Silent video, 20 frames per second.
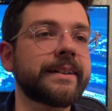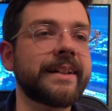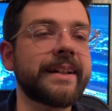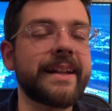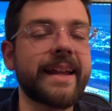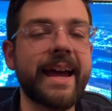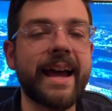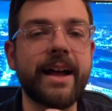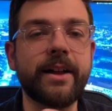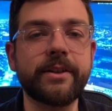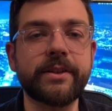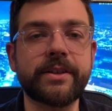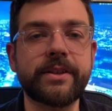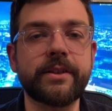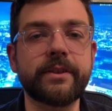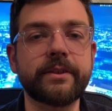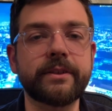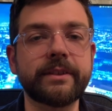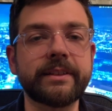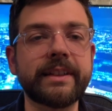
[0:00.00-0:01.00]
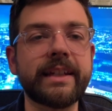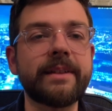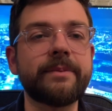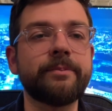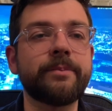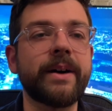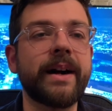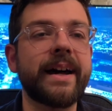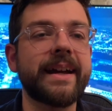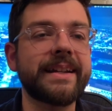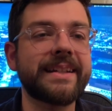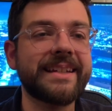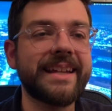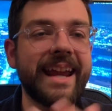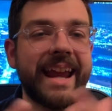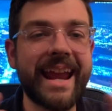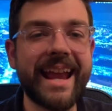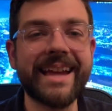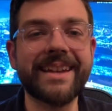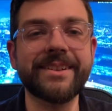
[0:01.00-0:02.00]
canals that are lit by
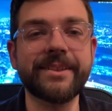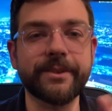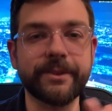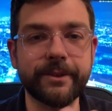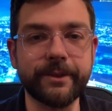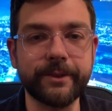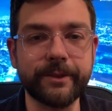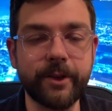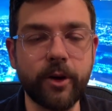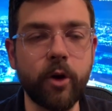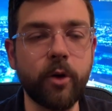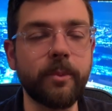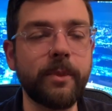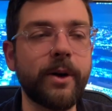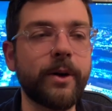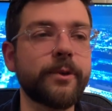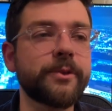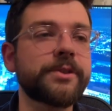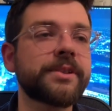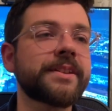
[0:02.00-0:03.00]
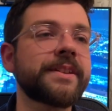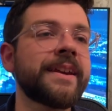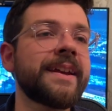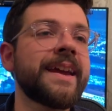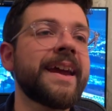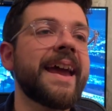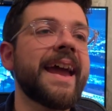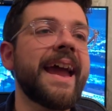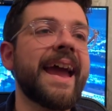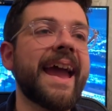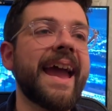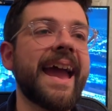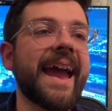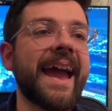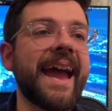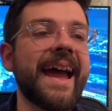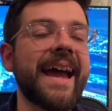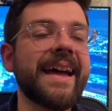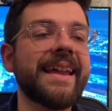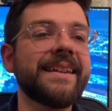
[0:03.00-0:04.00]
candle almost.
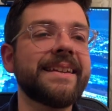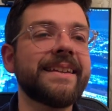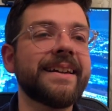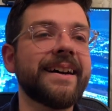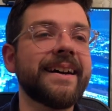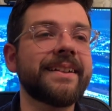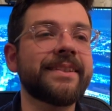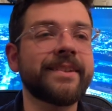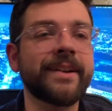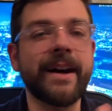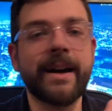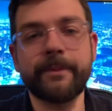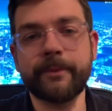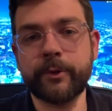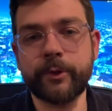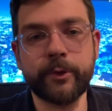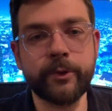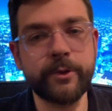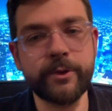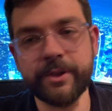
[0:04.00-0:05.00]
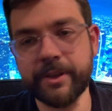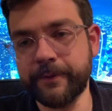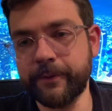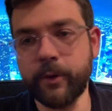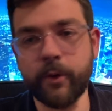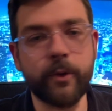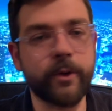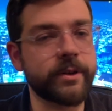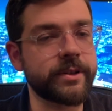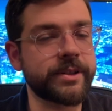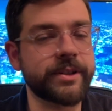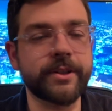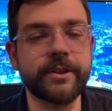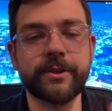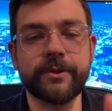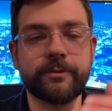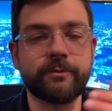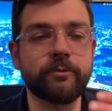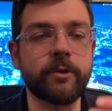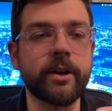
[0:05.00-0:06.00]
And Tom Cruise, of course,
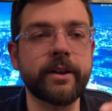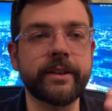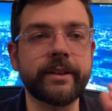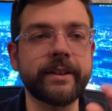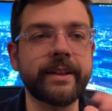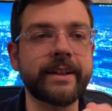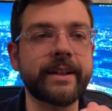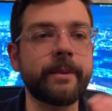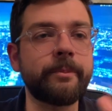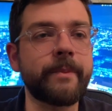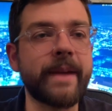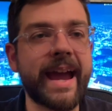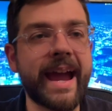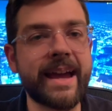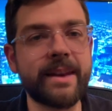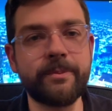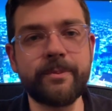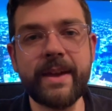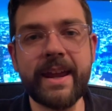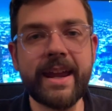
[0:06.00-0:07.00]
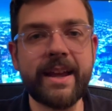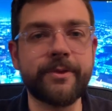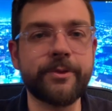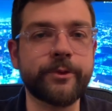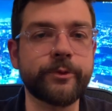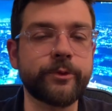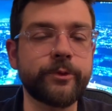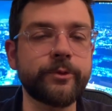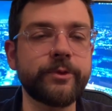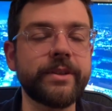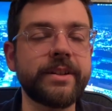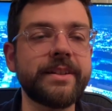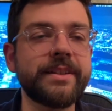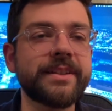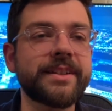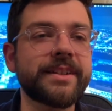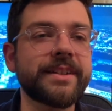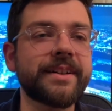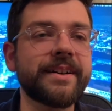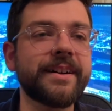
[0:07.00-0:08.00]
is running like a madman through
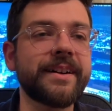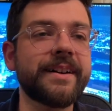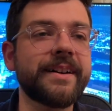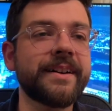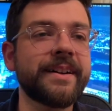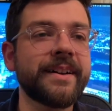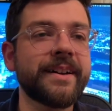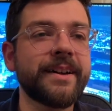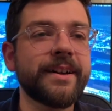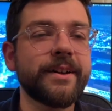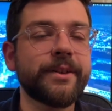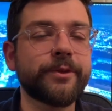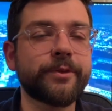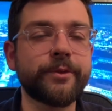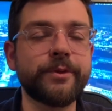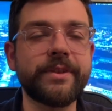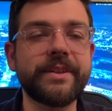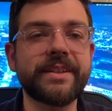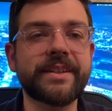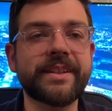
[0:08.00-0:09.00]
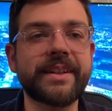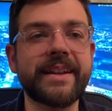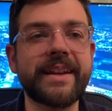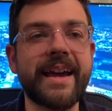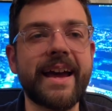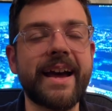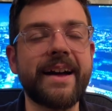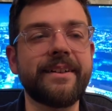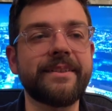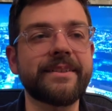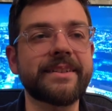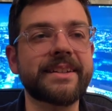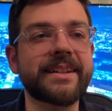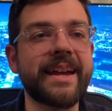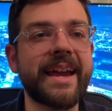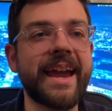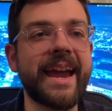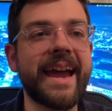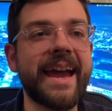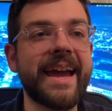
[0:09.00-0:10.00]
these canals,
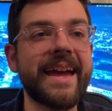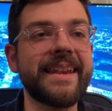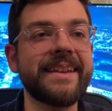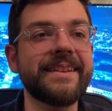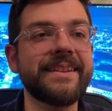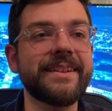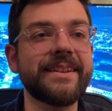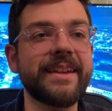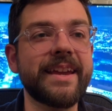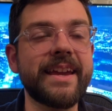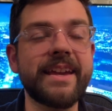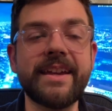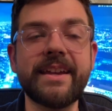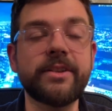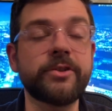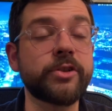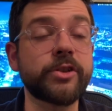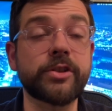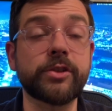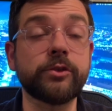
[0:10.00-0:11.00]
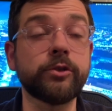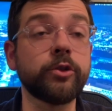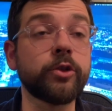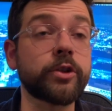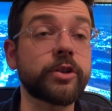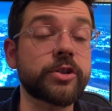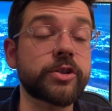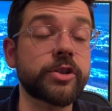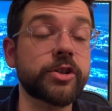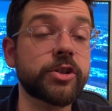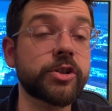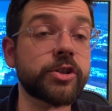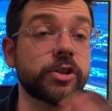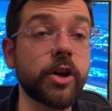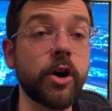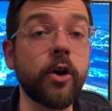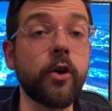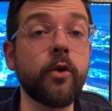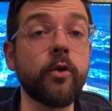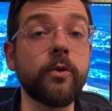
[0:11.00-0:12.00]
and it just looks
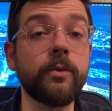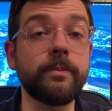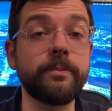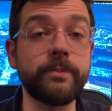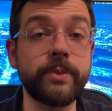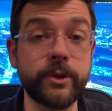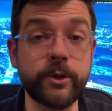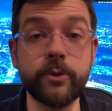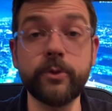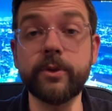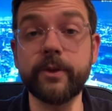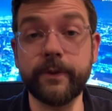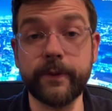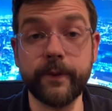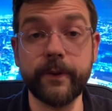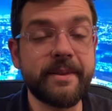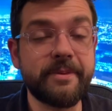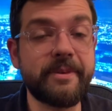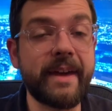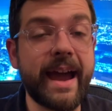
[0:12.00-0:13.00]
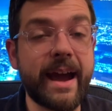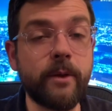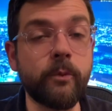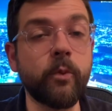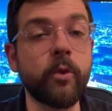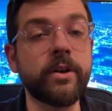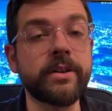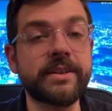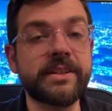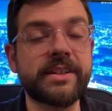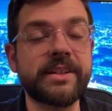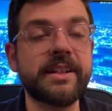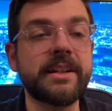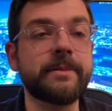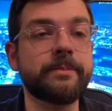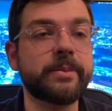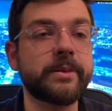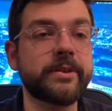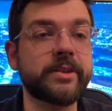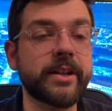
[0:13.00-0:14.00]
so beautiful. That one scene
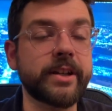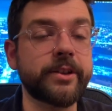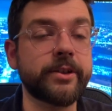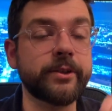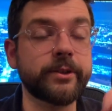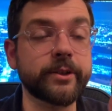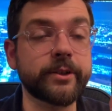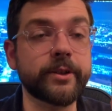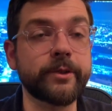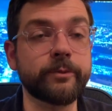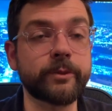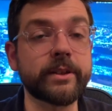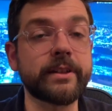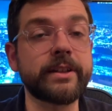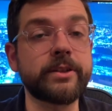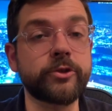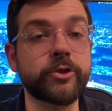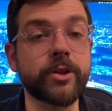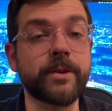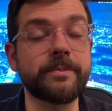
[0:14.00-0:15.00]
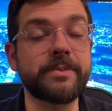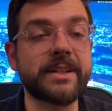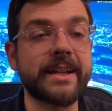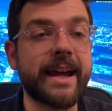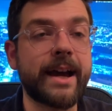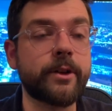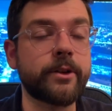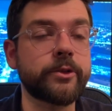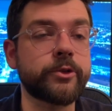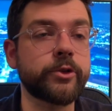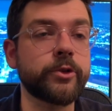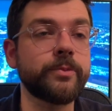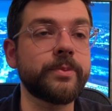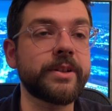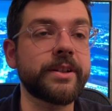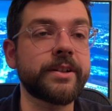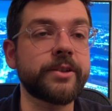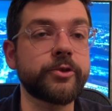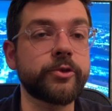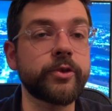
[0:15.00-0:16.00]
in particular really jumps out at you
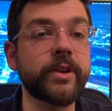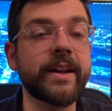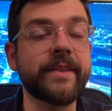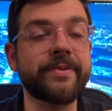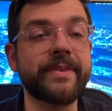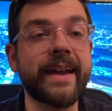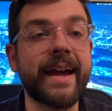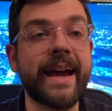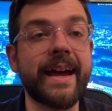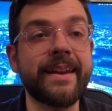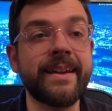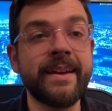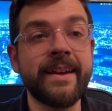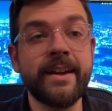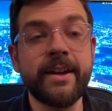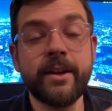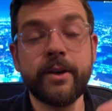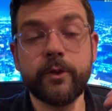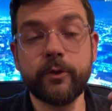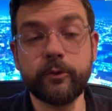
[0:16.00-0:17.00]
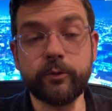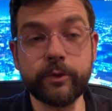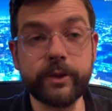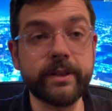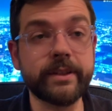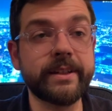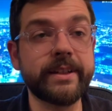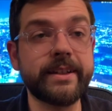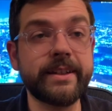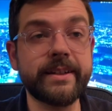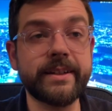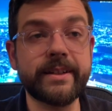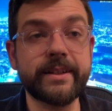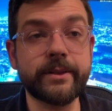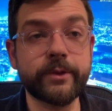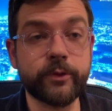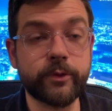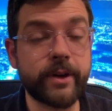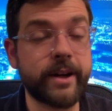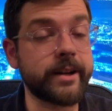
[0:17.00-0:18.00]
because you get that really
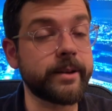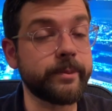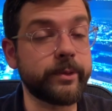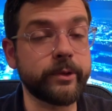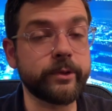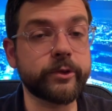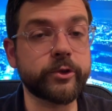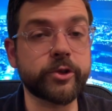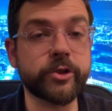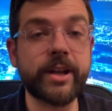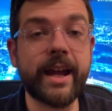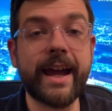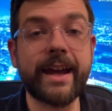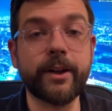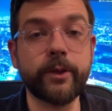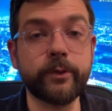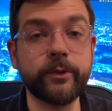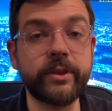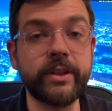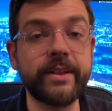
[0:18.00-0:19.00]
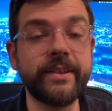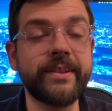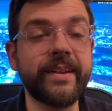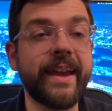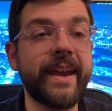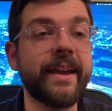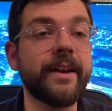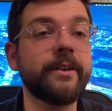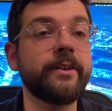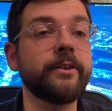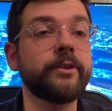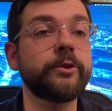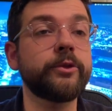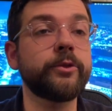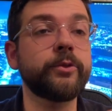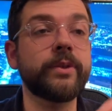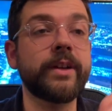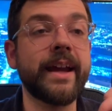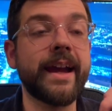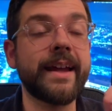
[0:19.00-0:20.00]
incredible shadow detail.
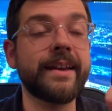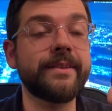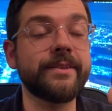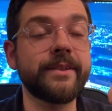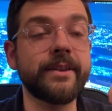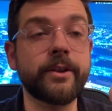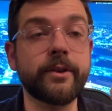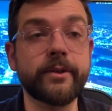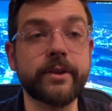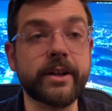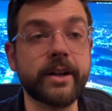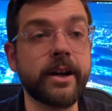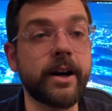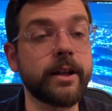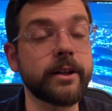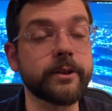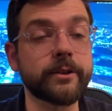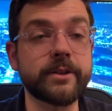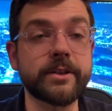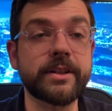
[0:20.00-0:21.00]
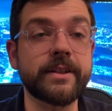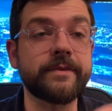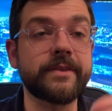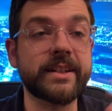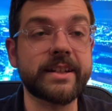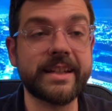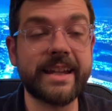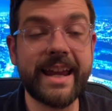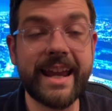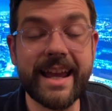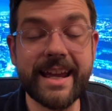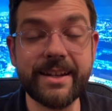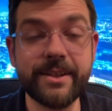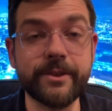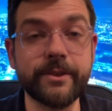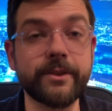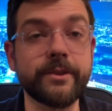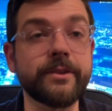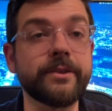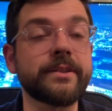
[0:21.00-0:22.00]
You get, you know, the colors of the
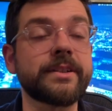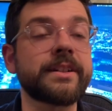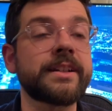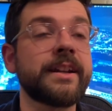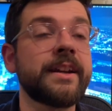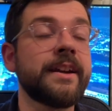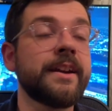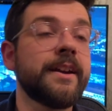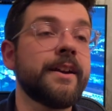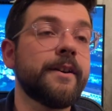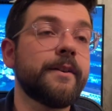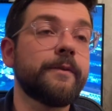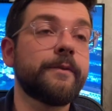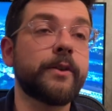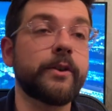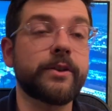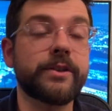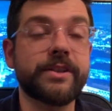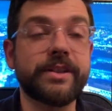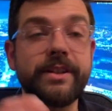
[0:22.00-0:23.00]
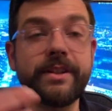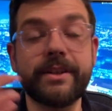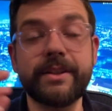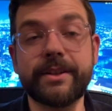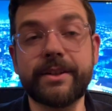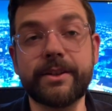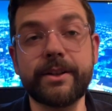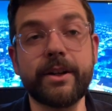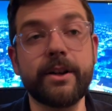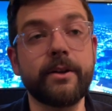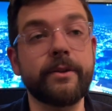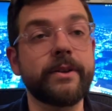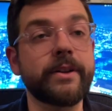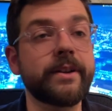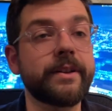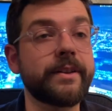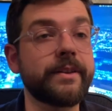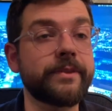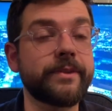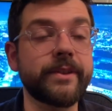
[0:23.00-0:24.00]
candles versus, you know,
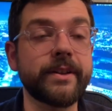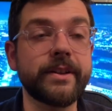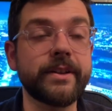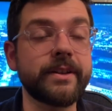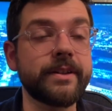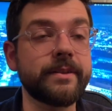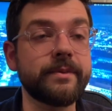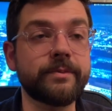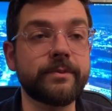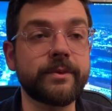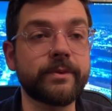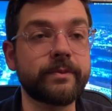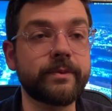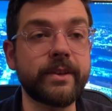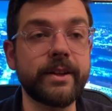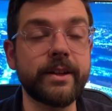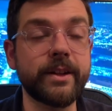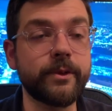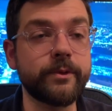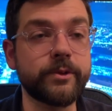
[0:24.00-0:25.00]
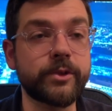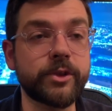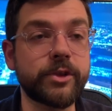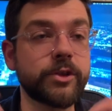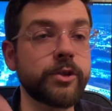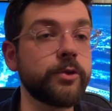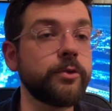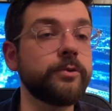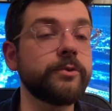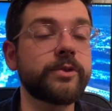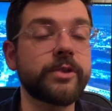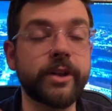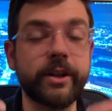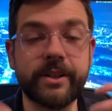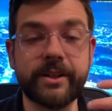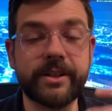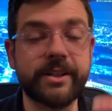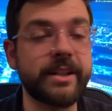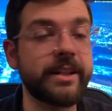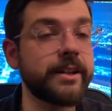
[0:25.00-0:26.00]
the you know, suit
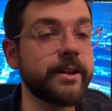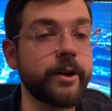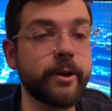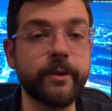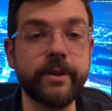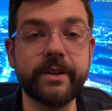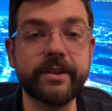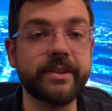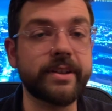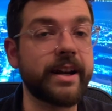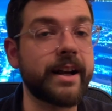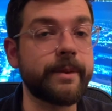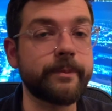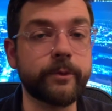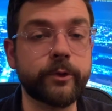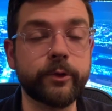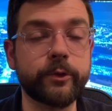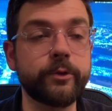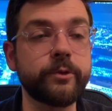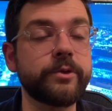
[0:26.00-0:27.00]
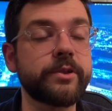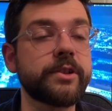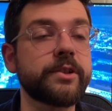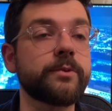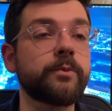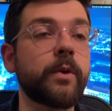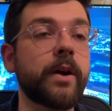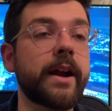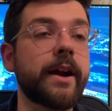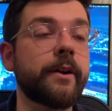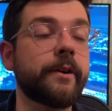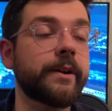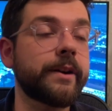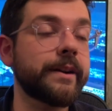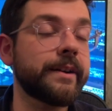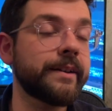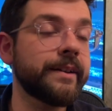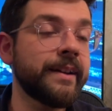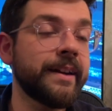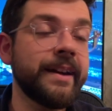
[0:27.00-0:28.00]
tuxedo that Tom Cruise is
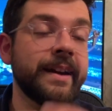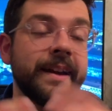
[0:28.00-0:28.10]
wearing.